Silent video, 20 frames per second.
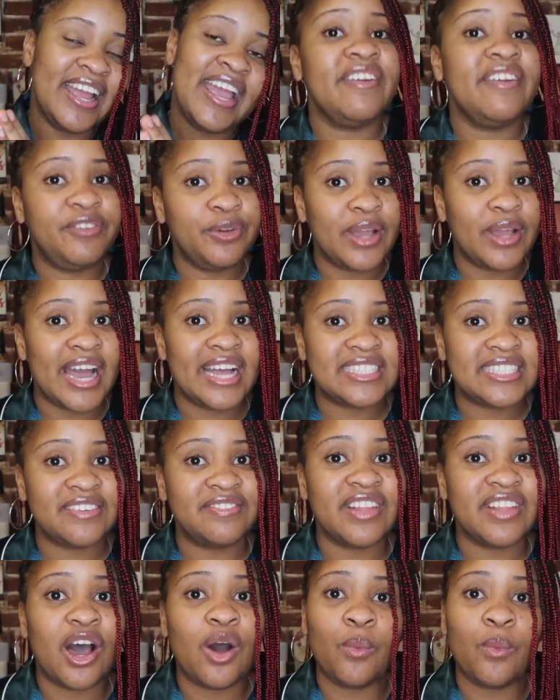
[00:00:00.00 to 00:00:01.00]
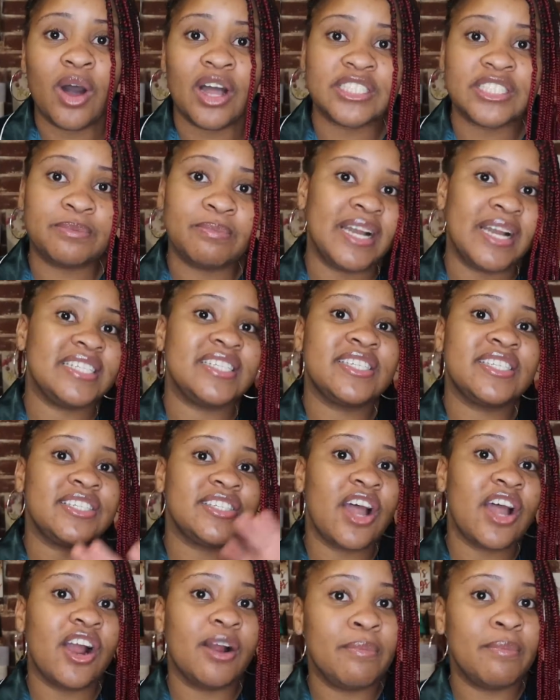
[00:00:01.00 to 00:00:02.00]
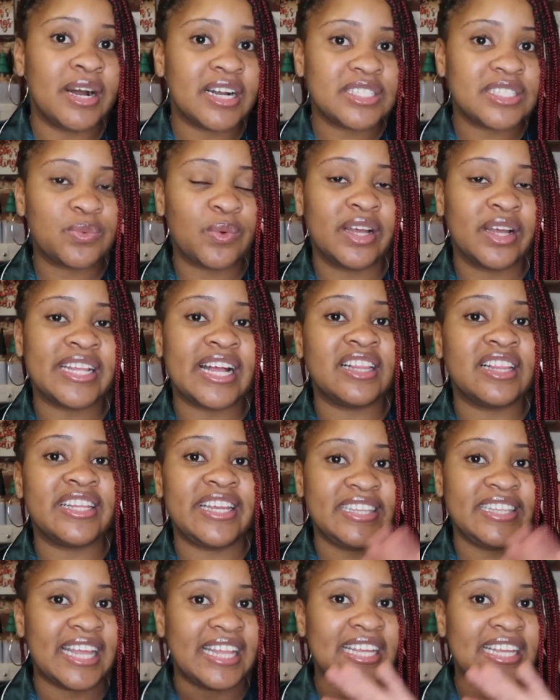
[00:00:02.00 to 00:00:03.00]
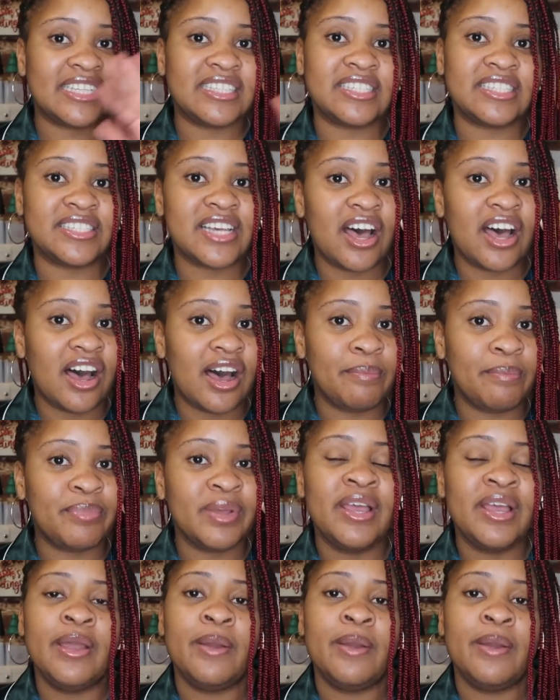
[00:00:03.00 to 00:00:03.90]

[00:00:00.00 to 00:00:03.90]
If you guys have not watched my Starbucks one, I'll link that at the top.